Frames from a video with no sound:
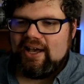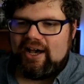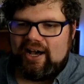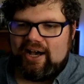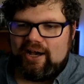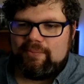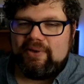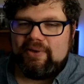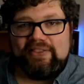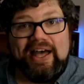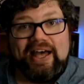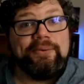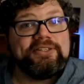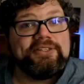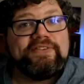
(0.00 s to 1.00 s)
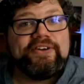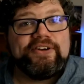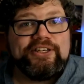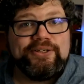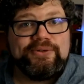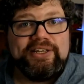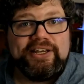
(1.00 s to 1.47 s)
um, that was a
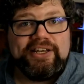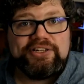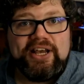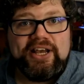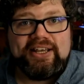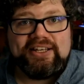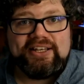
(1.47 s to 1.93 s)
very unique check.